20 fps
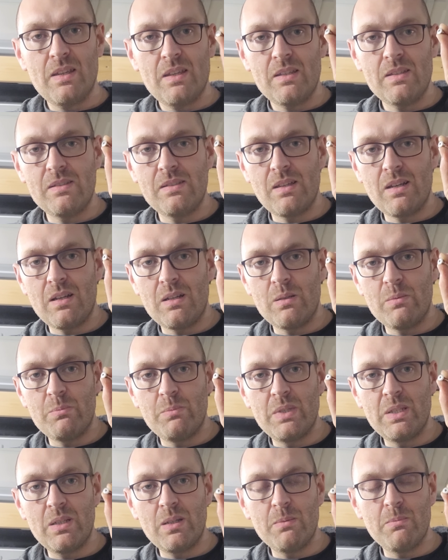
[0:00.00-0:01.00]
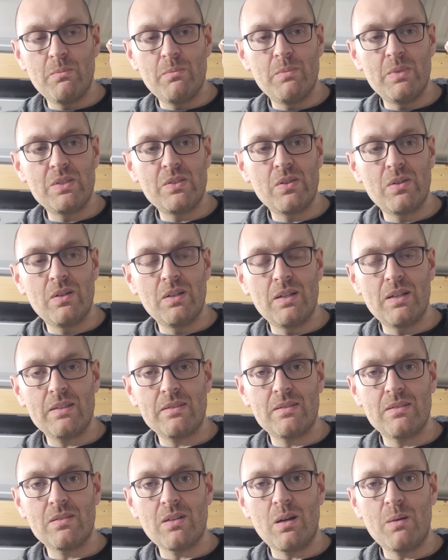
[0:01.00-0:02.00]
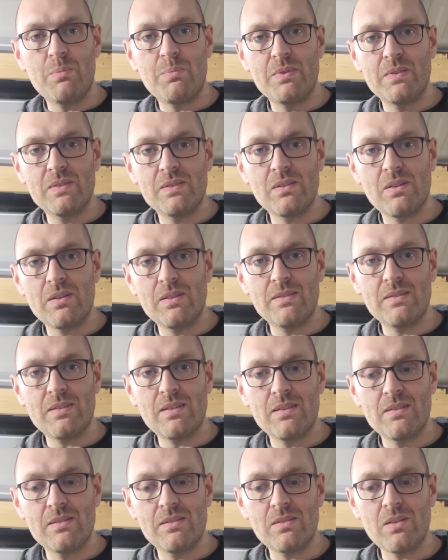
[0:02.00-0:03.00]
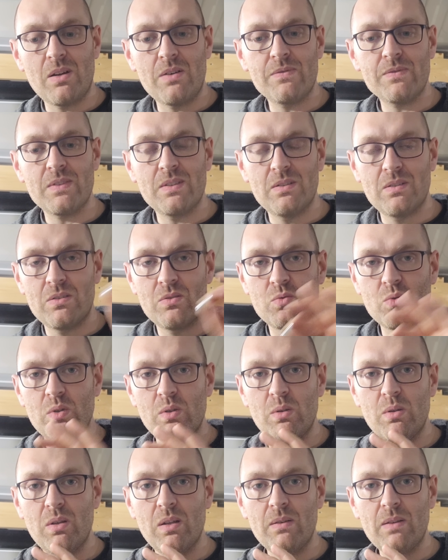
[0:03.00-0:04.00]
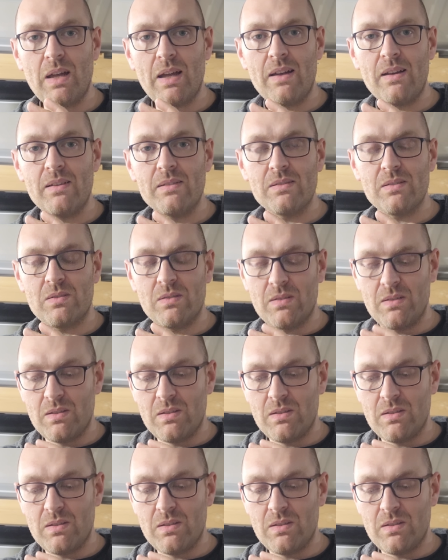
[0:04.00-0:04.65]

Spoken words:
is the aluminium material at the top is nice and soft, and the drill has